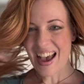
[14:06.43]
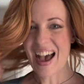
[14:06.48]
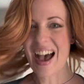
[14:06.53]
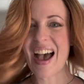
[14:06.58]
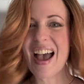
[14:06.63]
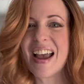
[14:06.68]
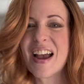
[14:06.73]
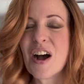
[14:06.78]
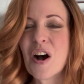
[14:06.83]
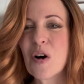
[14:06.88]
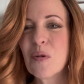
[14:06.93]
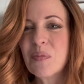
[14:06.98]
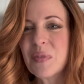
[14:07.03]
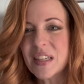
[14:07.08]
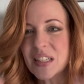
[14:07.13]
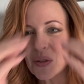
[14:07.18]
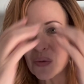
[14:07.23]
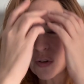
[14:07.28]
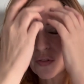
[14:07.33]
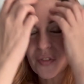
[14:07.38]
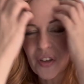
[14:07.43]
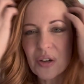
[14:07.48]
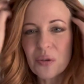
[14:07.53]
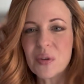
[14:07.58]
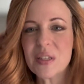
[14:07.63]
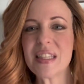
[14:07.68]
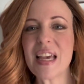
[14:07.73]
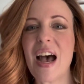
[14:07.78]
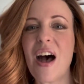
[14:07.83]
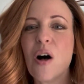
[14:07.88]
I hope this review
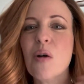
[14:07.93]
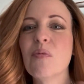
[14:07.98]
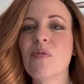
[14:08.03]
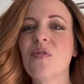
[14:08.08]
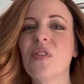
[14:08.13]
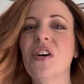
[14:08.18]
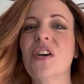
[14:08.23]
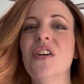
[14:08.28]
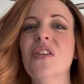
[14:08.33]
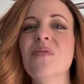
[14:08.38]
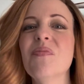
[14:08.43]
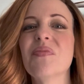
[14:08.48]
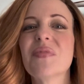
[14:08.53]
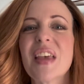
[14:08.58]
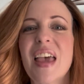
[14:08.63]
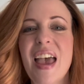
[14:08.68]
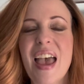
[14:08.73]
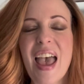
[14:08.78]
was helpful.